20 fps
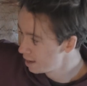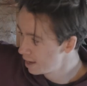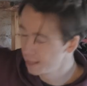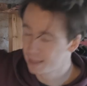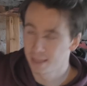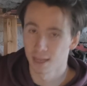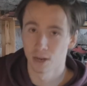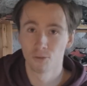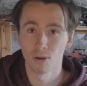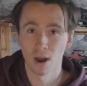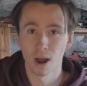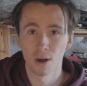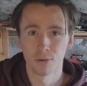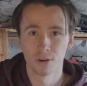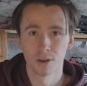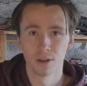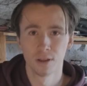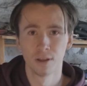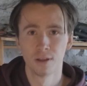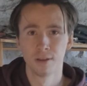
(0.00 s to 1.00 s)
hit the ground,
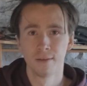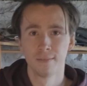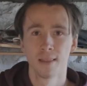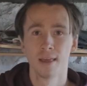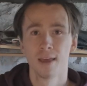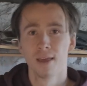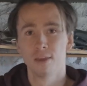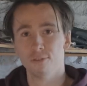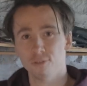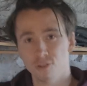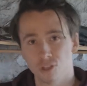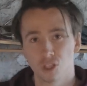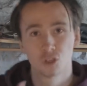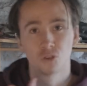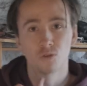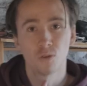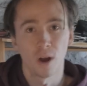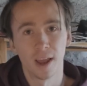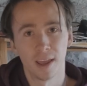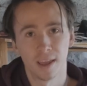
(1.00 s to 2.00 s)
you
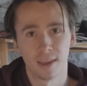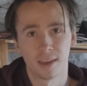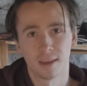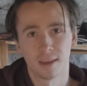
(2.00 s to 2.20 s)
strike.